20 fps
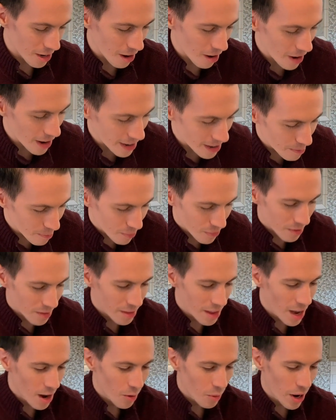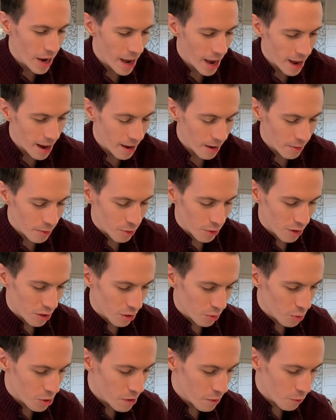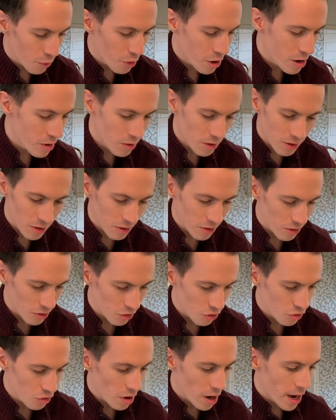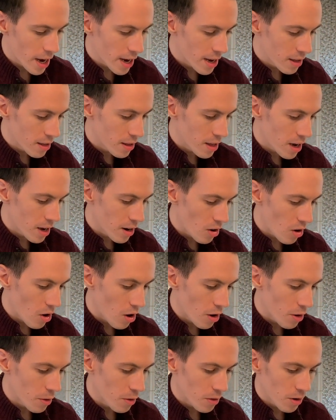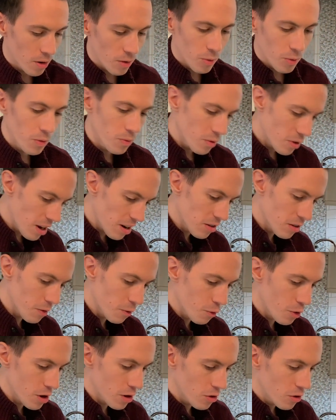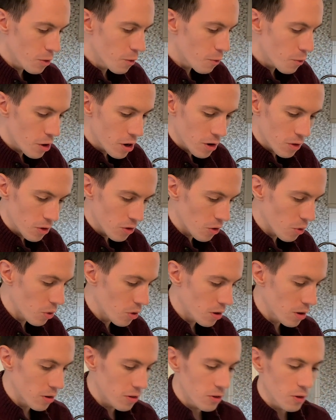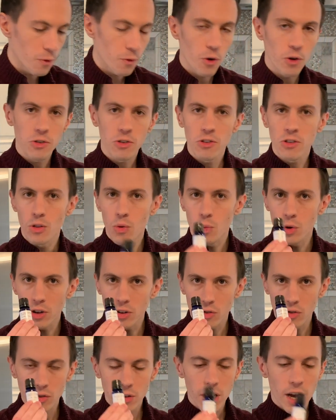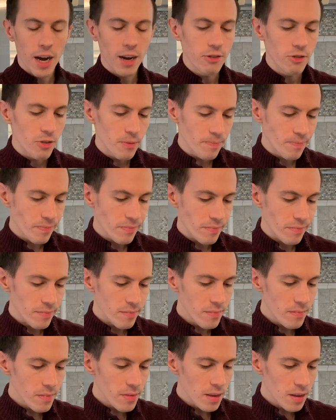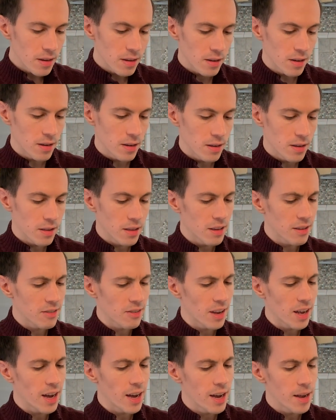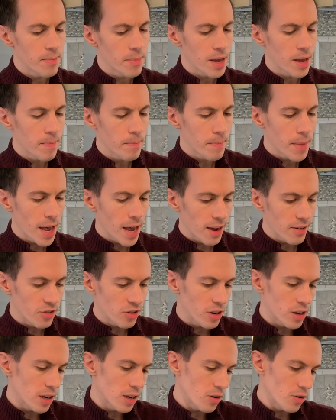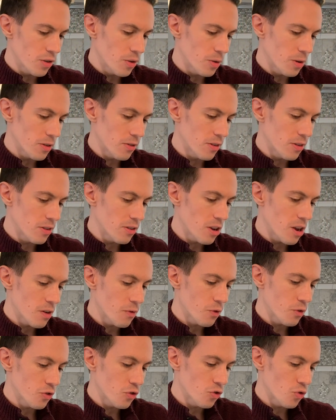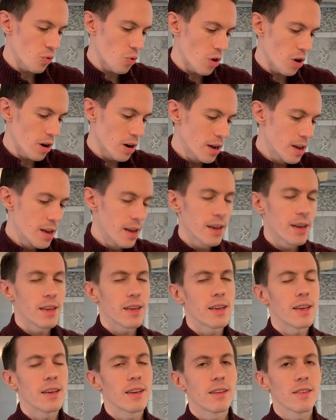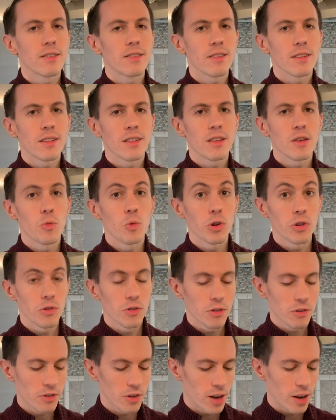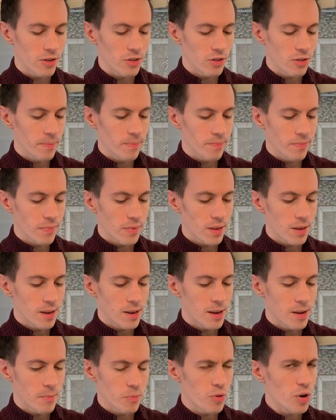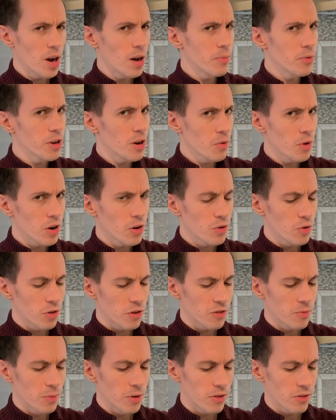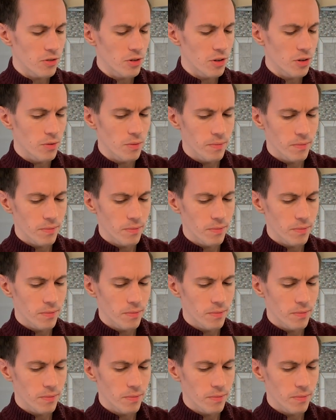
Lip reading: All right, now I have 3 fragrances to try that are technically 2 fragrance oils. The first is the Winter Lodge. This, I'm imagining, although it doesn't say for sure, is the Wilderness Lodge. Probably around Christmas too.